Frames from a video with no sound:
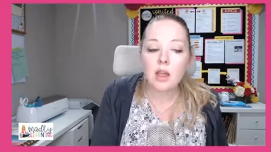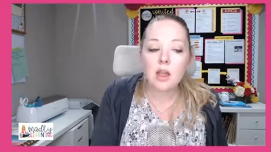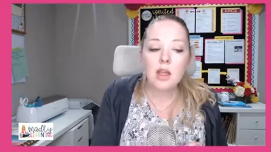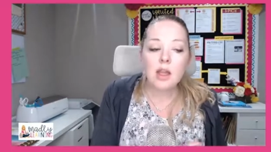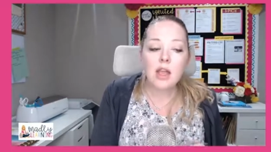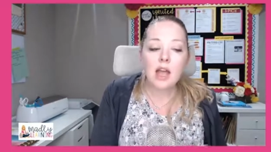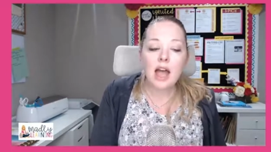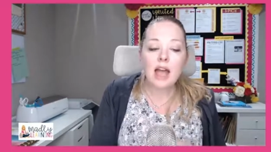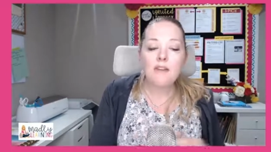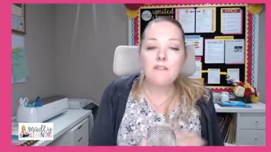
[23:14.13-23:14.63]

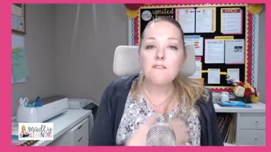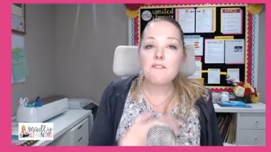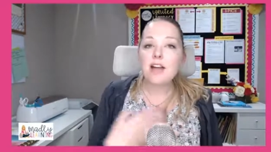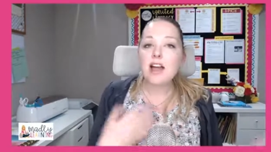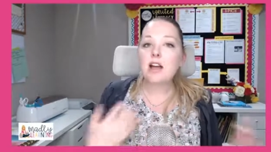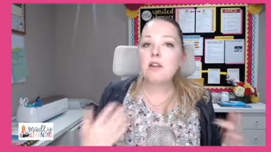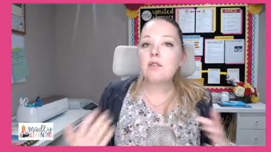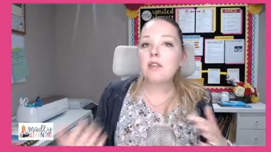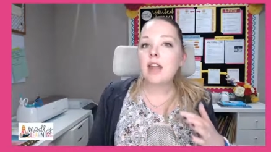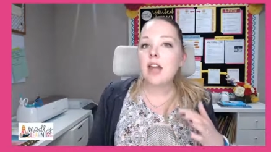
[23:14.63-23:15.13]
I
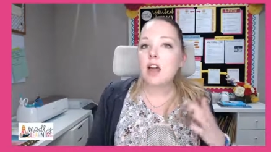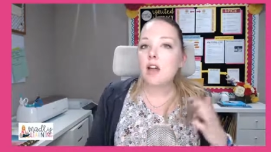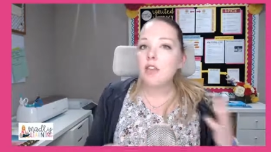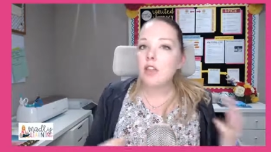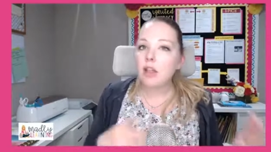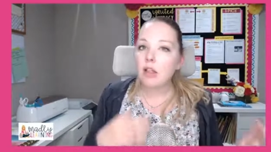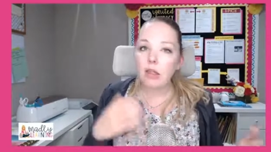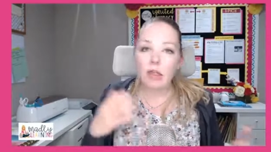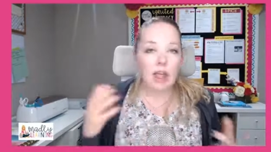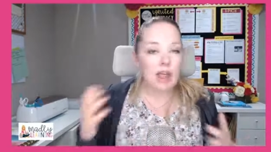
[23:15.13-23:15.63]
found now
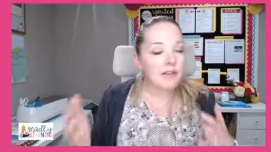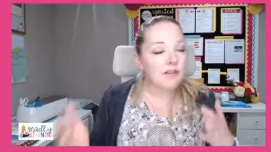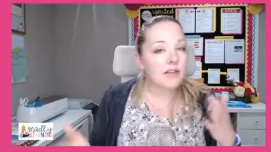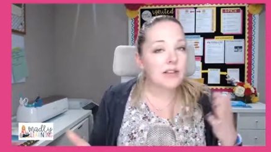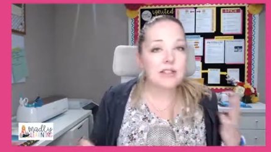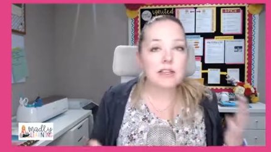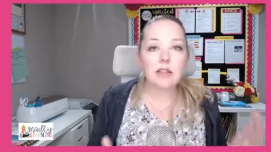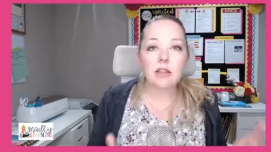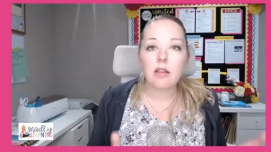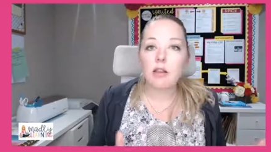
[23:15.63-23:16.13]
that life is
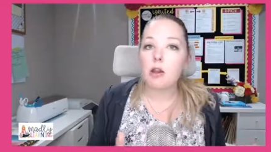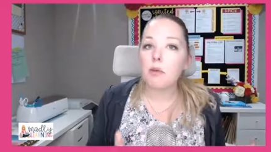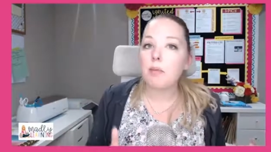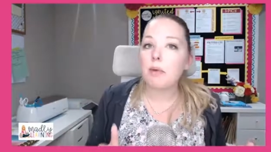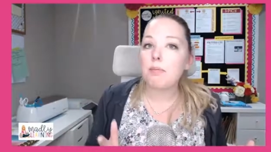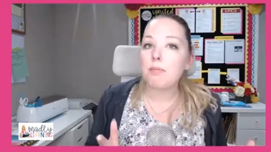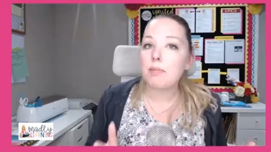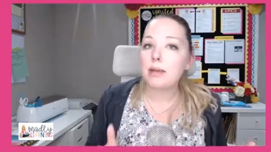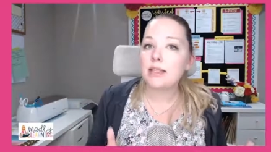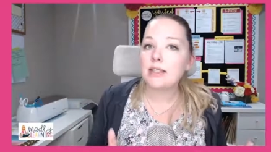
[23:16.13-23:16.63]
a little
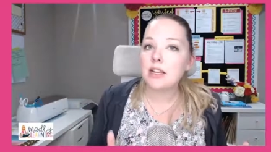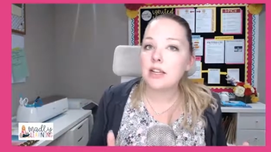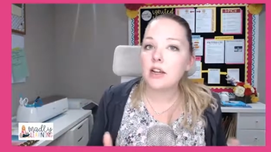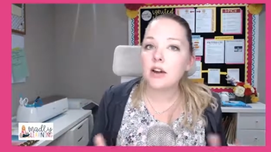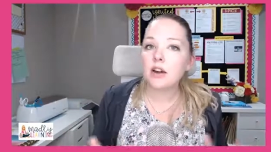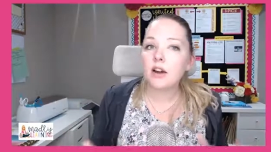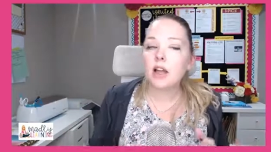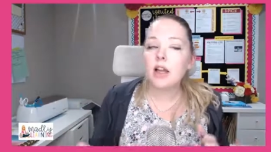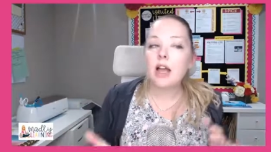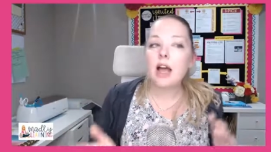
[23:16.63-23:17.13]
bit busier.